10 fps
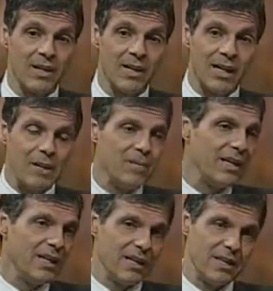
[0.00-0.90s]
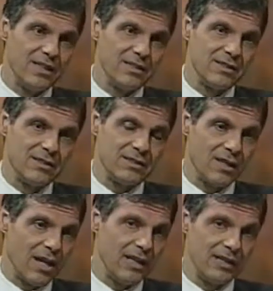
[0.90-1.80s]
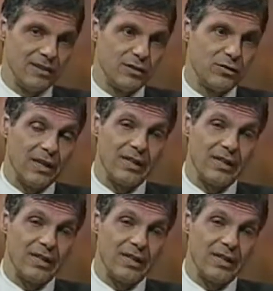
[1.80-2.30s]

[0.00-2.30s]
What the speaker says: in many cases is highly useful,